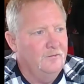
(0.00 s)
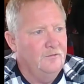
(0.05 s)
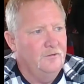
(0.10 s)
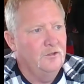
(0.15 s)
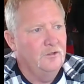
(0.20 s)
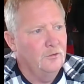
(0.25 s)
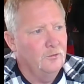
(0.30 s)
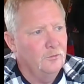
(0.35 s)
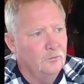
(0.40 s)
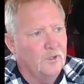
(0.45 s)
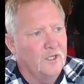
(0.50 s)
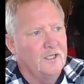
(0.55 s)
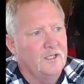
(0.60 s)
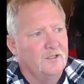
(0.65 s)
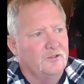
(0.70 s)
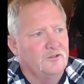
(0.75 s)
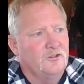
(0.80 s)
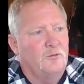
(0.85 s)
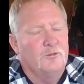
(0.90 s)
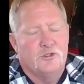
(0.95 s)
You know, like
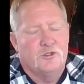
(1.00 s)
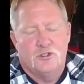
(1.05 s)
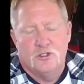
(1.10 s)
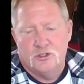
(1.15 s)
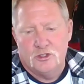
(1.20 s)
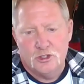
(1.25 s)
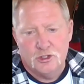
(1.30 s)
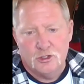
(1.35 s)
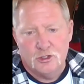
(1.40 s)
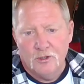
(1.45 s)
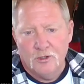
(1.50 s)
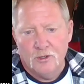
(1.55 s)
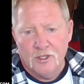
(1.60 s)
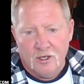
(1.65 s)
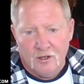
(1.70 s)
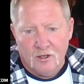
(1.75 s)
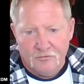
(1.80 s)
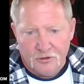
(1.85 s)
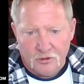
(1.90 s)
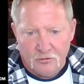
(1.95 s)
it's almost just
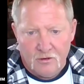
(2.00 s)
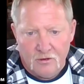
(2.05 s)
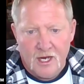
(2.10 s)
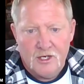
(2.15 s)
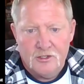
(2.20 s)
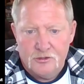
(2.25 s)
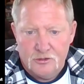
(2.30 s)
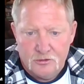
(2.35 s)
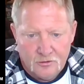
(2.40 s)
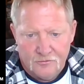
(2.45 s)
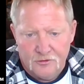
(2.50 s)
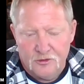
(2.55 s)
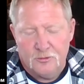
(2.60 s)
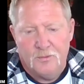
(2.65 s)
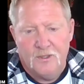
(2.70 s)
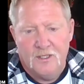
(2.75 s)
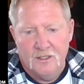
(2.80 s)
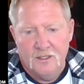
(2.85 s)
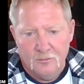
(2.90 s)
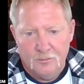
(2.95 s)
showing off the grandeur of
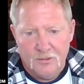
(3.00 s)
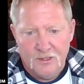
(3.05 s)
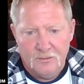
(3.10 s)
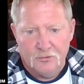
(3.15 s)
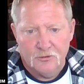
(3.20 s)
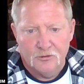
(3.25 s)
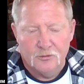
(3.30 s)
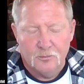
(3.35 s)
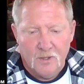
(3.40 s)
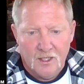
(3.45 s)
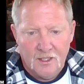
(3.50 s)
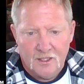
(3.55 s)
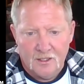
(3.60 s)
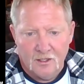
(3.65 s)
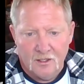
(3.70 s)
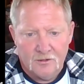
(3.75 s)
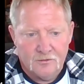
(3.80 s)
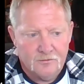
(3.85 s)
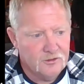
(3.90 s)
spending the people's money on